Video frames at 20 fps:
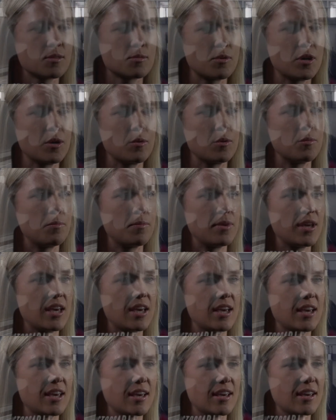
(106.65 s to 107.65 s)
we would
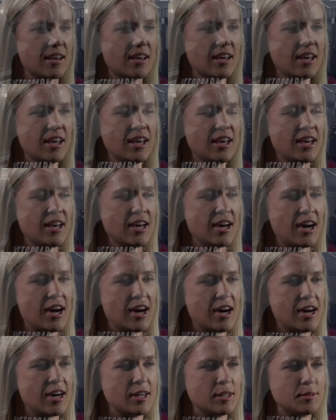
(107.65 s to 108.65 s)
be
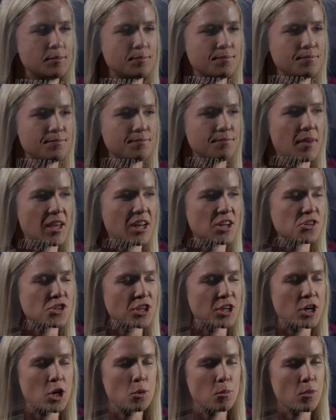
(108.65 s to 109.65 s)

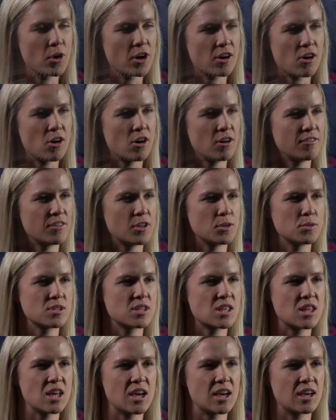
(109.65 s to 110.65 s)
managing homework, all of those
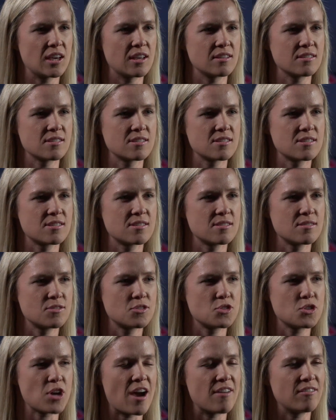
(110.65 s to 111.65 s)
things,
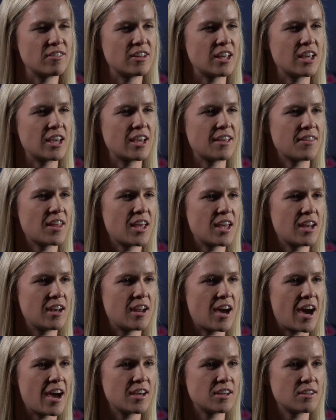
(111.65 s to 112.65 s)
traveling, and then
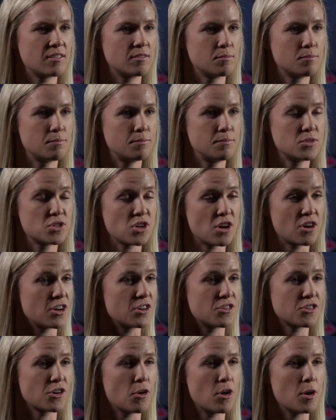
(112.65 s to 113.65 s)
I
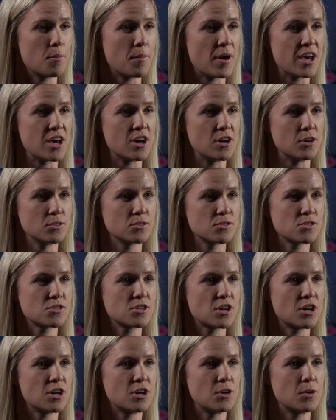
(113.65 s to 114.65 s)
started to go on my own.
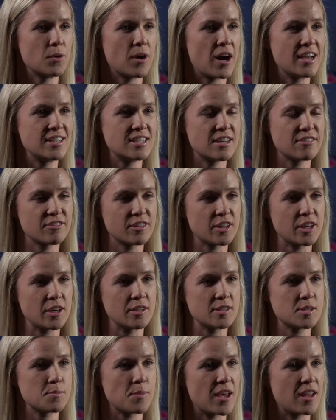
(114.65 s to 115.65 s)
So I
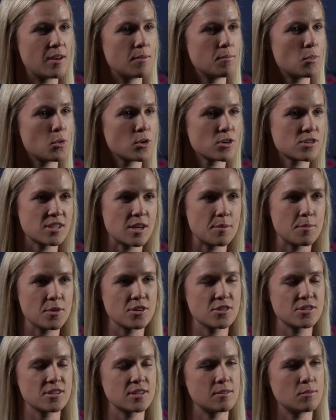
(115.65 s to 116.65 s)
definitely spent more
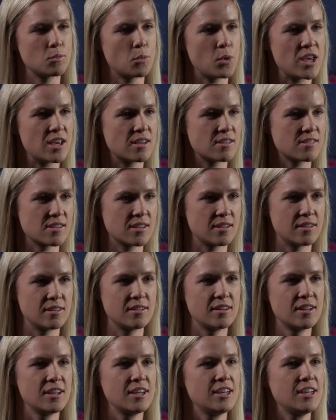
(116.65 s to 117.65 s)
summers and weeks
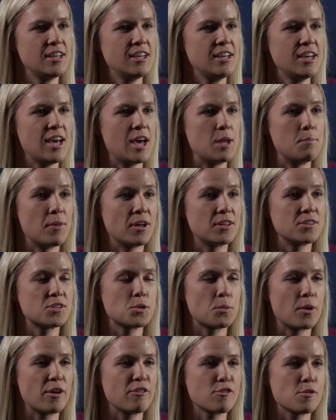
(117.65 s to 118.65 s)
and months
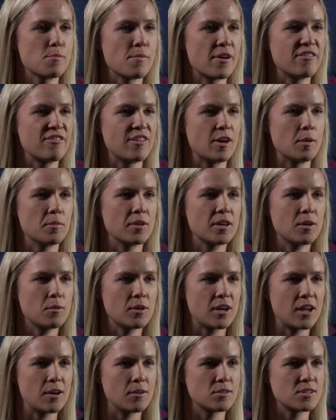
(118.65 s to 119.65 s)
away from my family
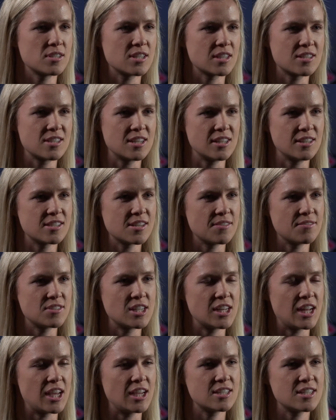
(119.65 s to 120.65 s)
when I was 16,
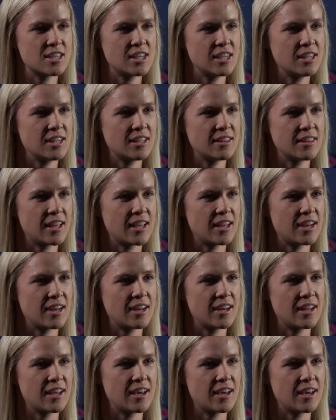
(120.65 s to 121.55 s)
17, 18, and then